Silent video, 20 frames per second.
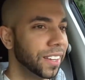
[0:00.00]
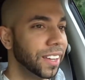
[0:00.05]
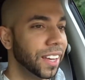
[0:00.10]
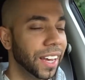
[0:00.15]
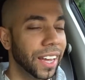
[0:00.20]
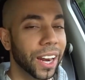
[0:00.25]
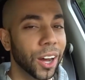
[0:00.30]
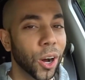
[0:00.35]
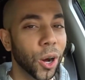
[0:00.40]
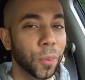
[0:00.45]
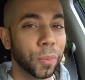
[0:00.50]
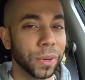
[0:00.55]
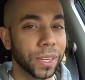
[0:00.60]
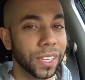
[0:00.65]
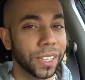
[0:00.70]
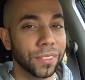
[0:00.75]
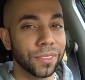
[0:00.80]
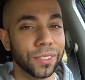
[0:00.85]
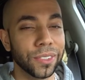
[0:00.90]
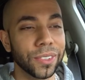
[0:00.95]
And I hope it
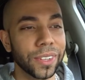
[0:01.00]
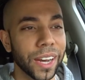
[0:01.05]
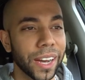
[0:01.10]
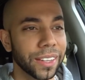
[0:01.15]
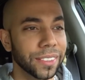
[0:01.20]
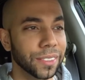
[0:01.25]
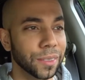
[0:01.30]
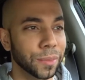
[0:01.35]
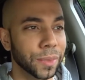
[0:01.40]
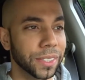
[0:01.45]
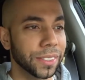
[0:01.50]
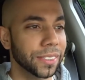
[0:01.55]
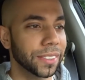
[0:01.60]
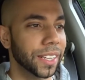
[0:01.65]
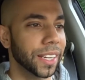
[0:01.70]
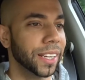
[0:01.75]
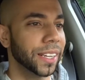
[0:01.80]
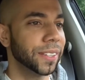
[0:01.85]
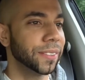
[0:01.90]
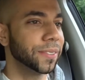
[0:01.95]
gives you guys some
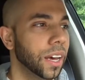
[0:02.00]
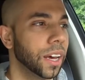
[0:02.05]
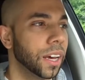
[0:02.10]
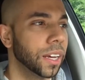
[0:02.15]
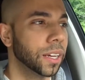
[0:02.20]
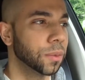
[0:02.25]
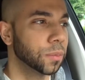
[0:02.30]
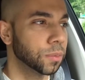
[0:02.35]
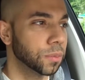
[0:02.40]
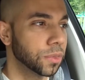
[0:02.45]
insight. I'm